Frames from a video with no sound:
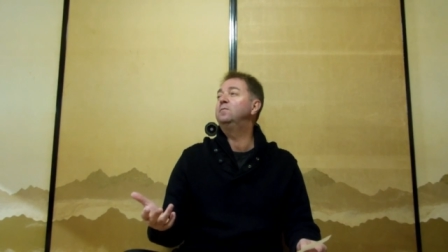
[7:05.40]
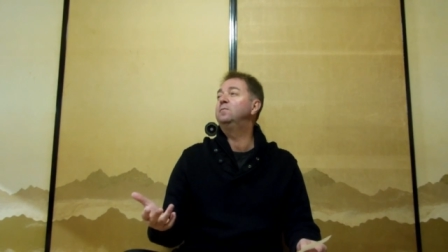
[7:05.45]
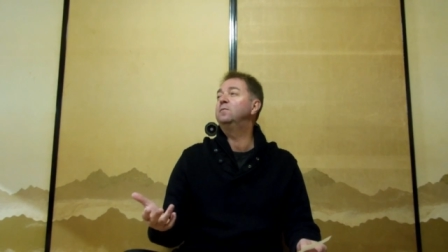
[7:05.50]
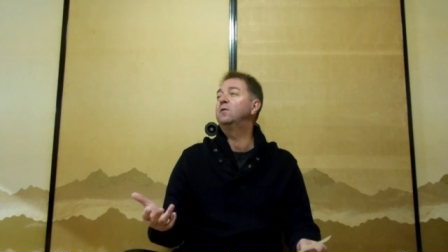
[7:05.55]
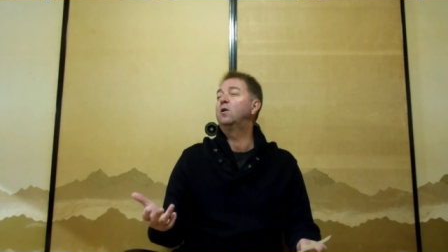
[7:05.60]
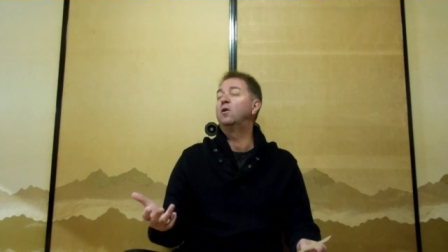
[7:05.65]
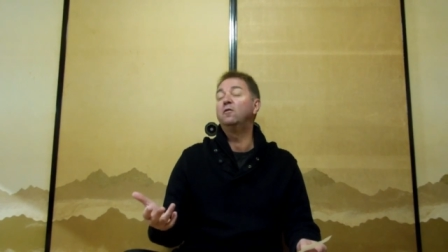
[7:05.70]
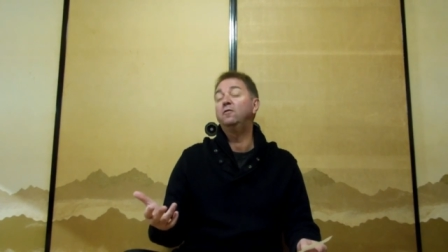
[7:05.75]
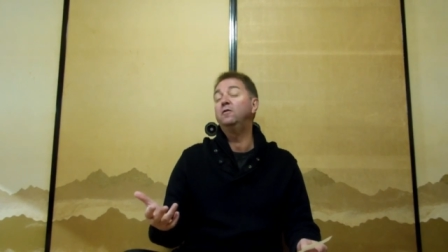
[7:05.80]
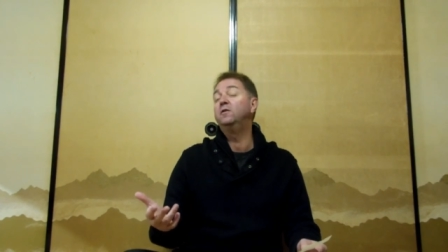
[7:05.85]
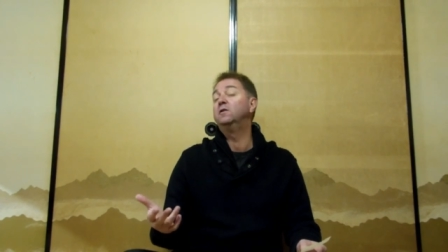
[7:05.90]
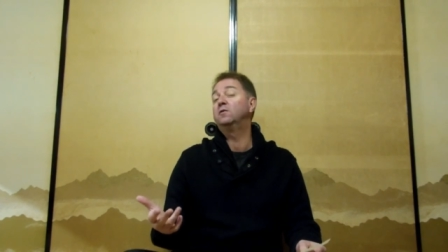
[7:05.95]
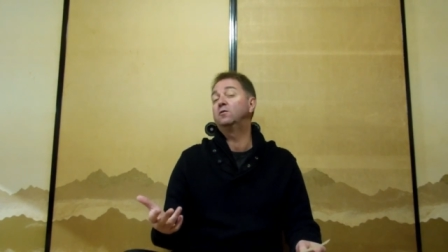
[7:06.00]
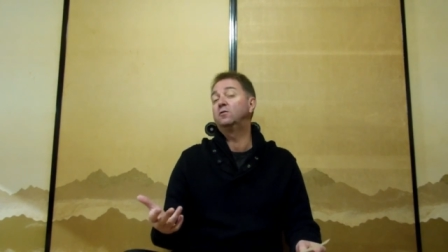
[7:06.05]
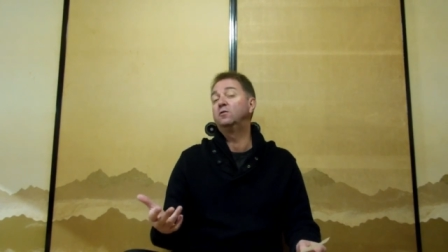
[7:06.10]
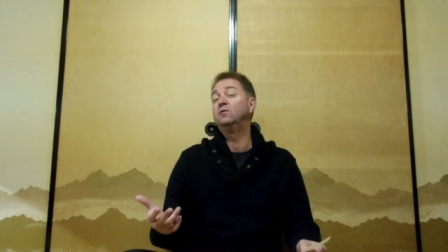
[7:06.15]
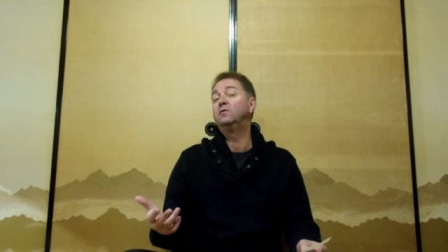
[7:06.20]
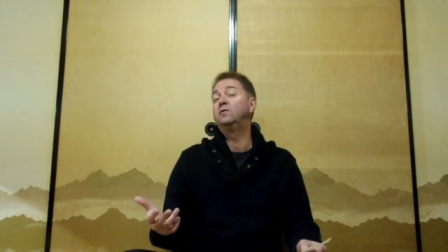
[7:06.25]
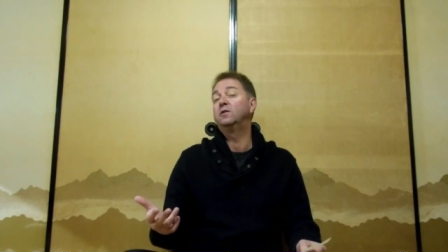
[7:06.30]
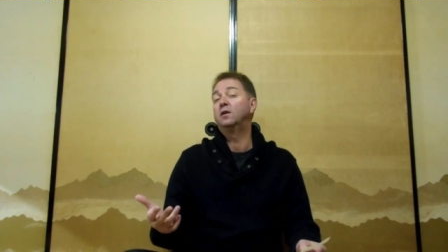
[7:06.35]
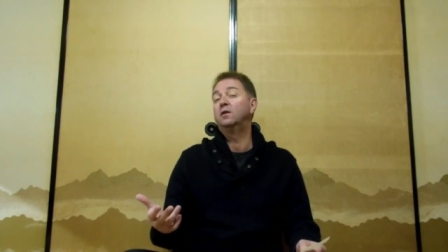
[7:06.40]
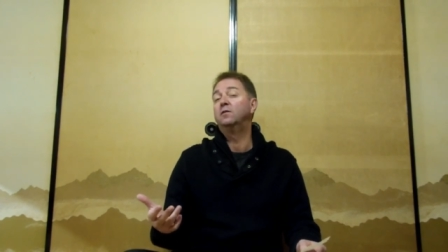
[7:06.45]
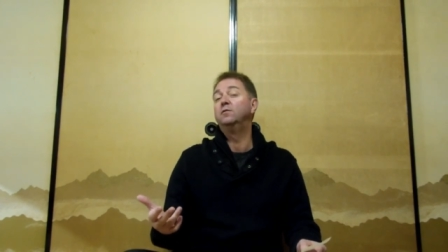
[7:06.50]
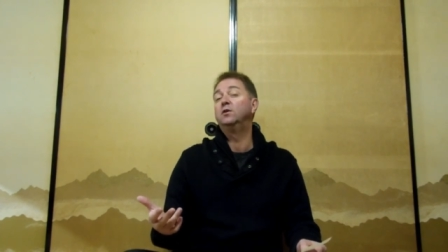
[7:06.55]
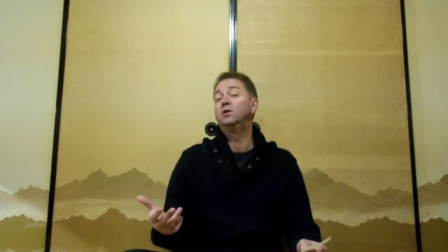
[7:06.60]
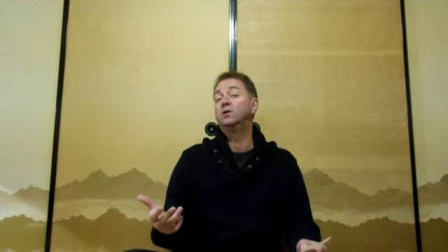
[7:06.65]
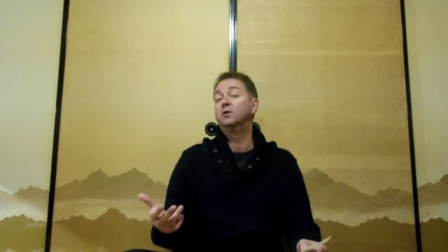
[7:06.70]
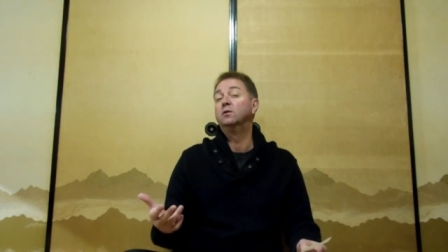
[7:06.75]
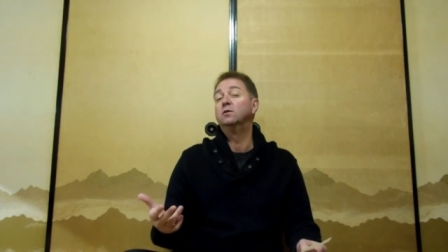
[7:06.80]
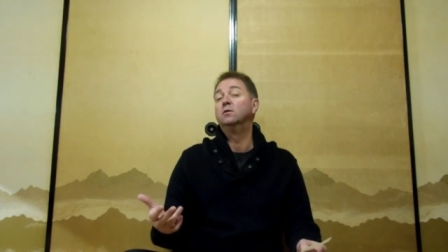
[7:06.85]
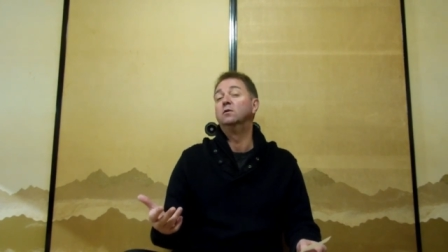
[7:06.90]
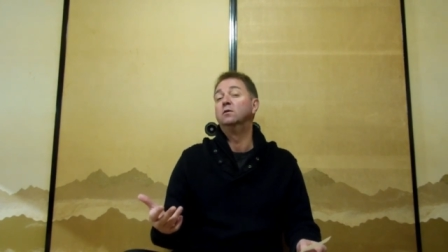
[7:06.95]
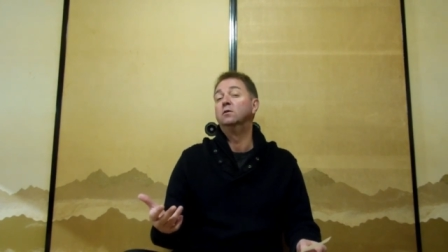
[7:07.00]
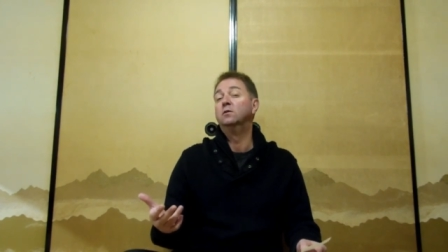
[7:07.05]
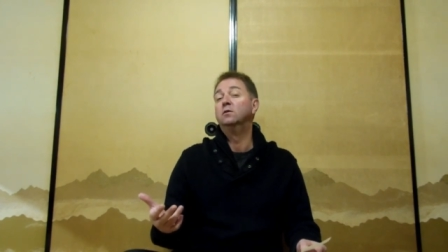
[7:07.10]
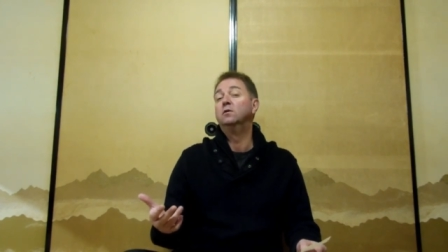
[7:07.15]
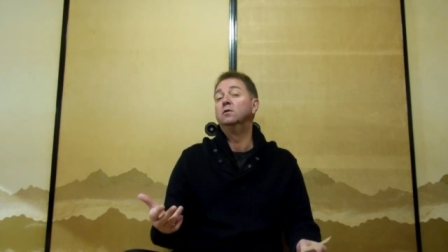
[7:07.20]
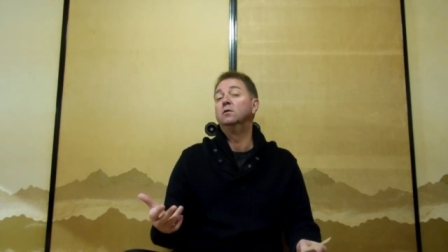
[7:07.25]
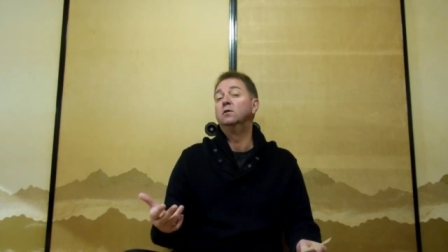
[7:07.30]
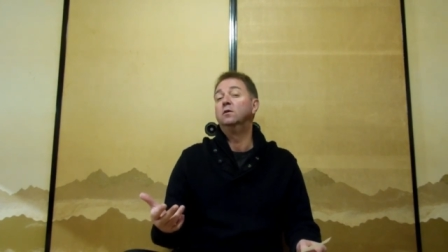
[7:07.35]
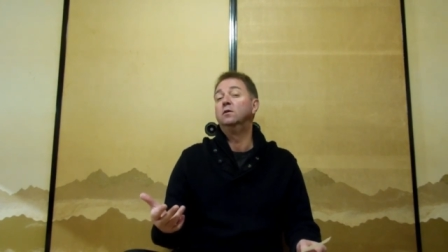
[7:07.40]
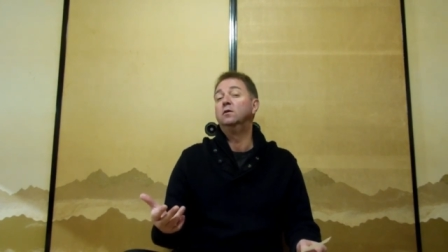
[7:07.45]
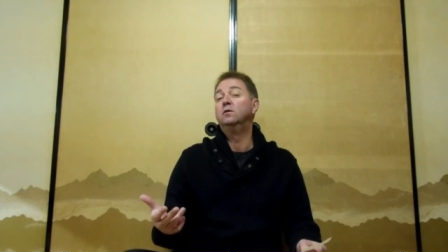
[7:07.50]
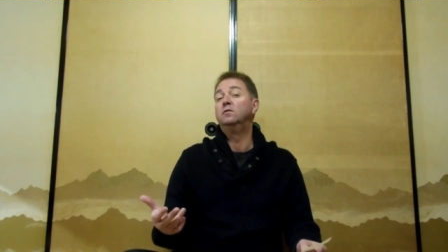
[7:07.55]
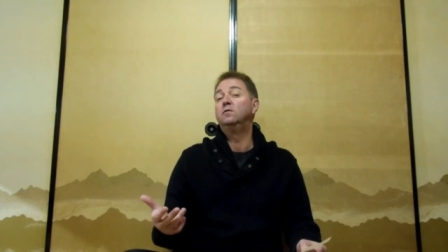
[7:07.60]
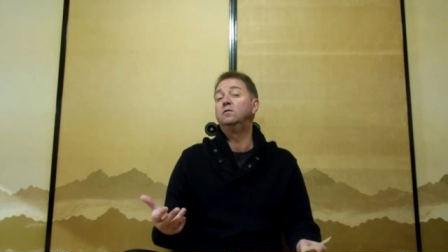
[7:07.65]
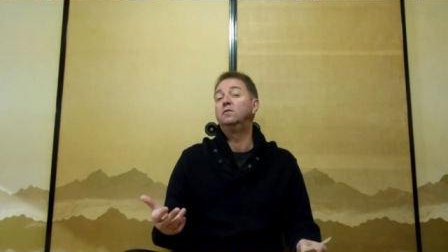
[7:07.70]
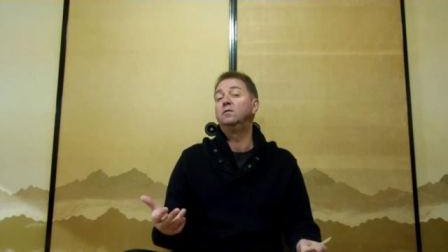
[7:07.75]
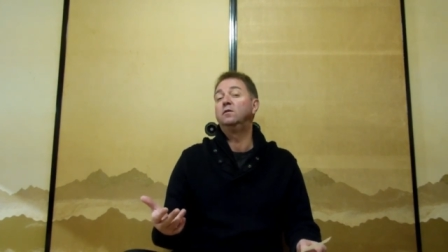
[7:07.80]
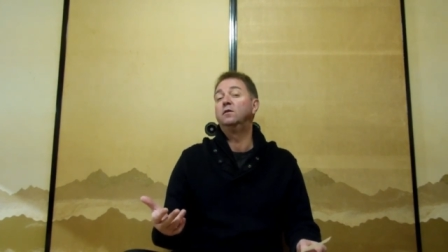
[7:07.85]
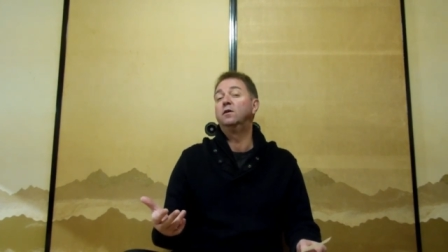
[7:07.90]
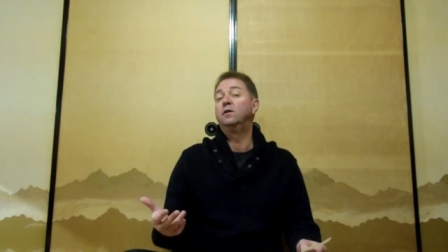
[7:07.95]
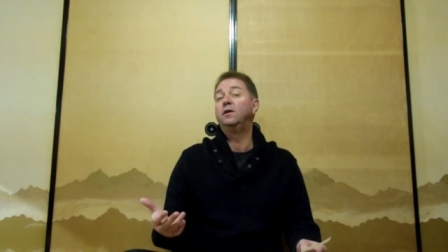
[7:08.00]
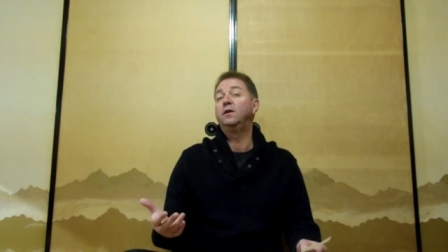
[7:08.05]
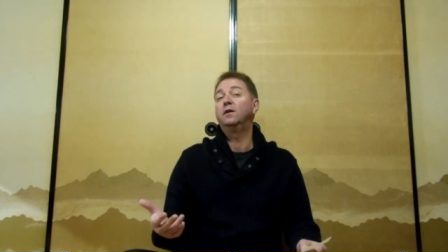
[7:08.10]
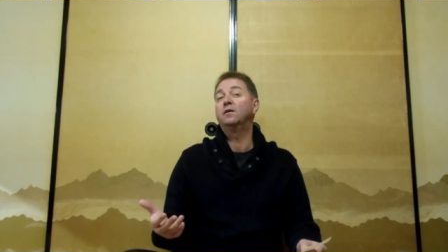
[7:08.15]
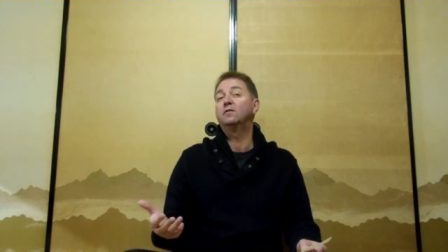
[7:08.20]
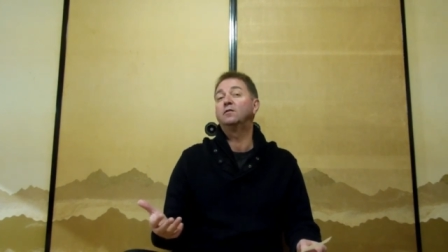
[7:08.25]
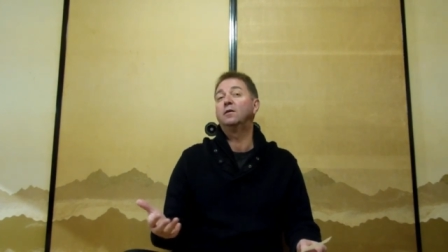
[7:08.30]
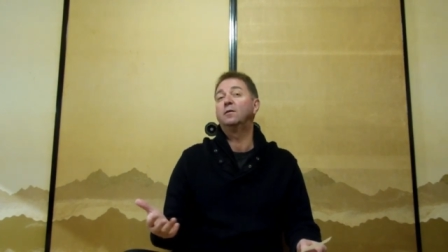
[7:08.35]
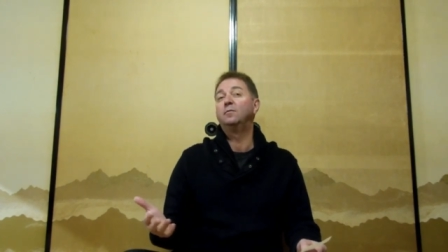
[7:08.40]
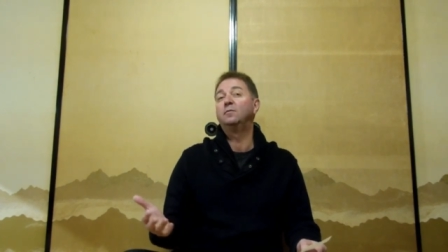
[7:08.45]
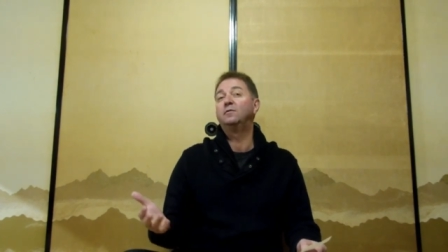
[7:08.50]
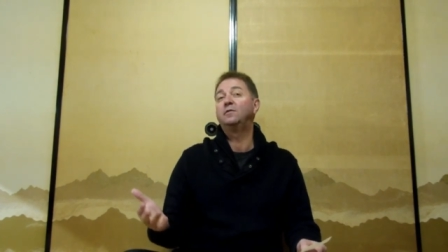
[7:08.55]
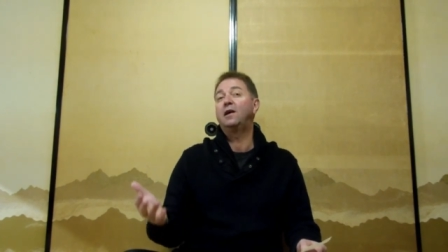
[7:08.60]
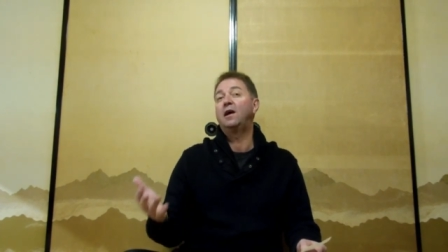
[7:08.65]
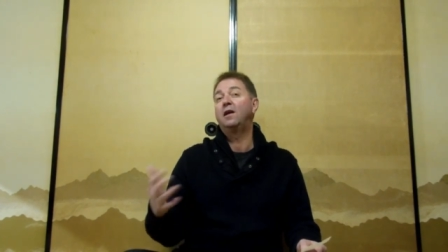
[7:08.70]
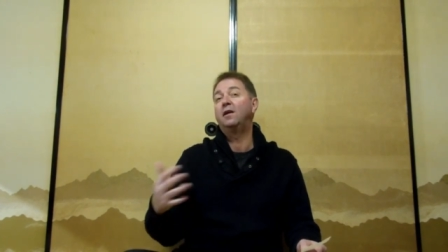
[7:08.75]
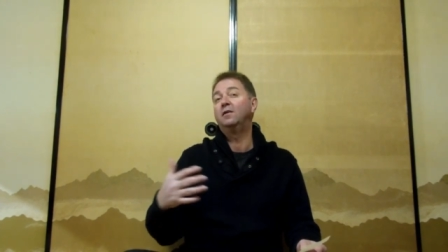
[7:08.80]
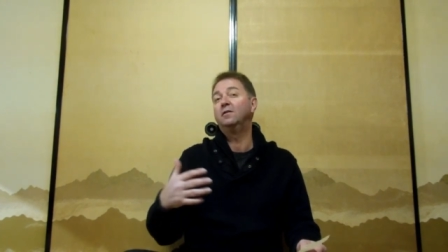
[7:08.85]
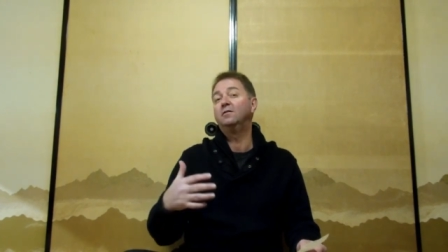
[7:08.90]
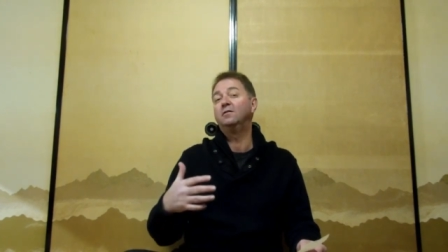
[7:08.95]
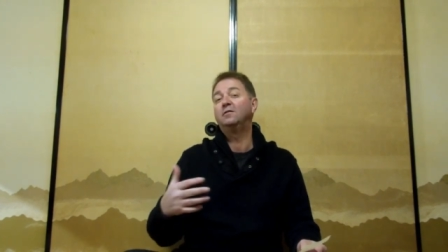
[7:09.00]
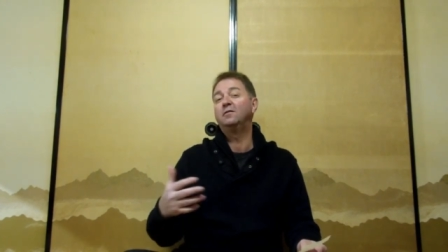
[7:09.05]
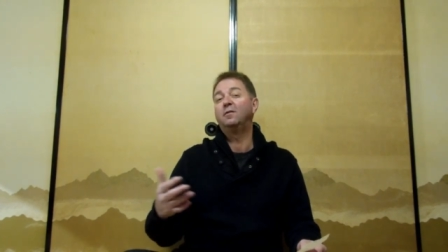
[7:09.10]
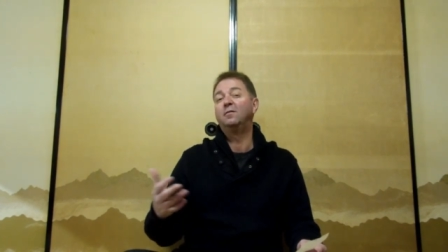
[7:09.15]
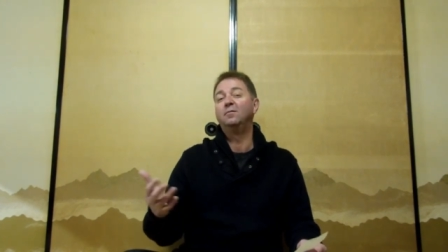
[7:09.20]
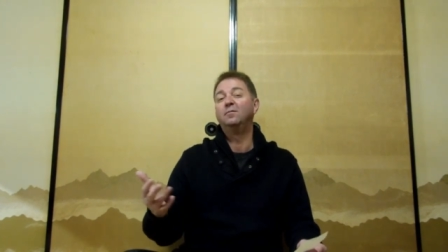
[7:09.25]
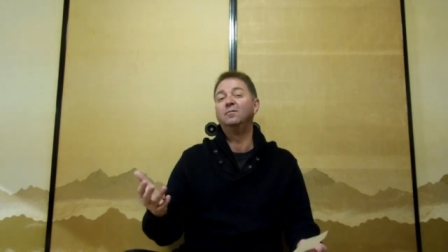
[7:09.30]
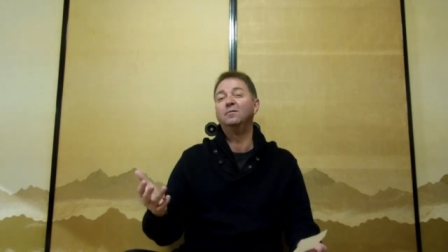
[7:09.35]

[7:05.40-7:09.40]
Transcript: often it's through television. Is, you know, you get some talent, some,